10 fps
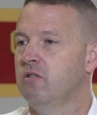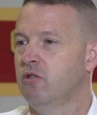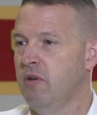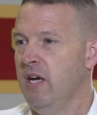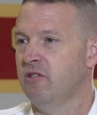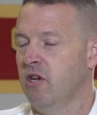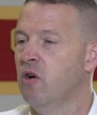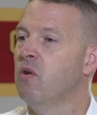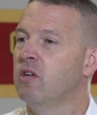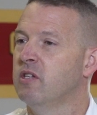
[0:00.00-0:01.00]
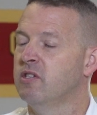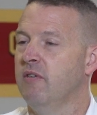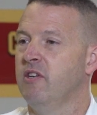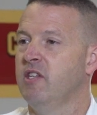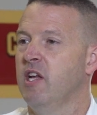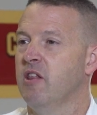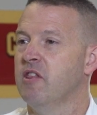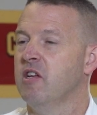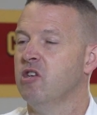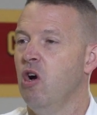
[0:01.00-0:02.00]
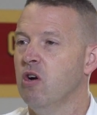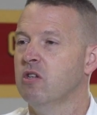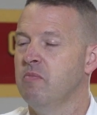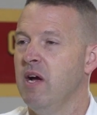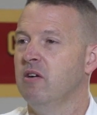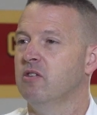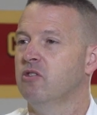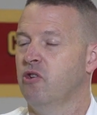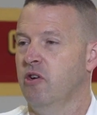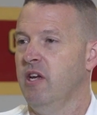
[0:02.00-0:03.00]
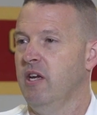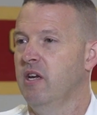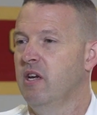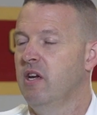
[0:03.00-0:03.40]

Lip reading: 2 days ago on the 17th that talked about turkey.